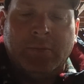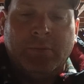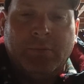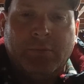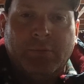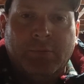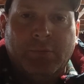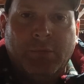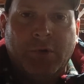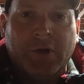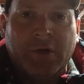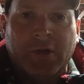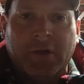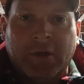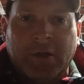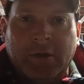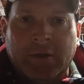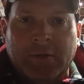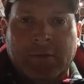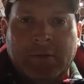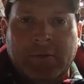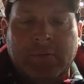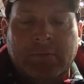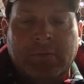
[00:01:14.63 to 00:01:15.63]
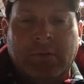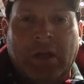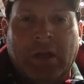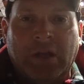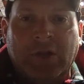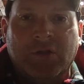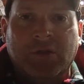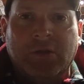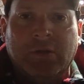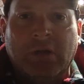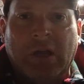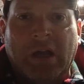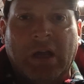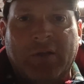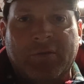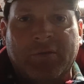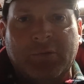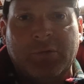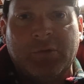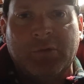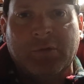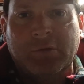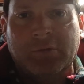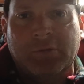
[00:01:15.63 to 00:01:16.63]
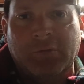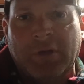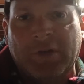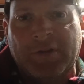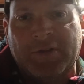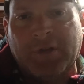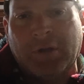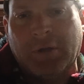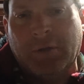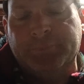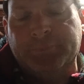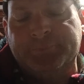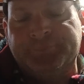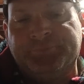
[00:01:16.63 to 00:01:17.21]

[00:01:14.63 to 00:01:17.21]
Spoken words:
put in the engine after we took the rust out.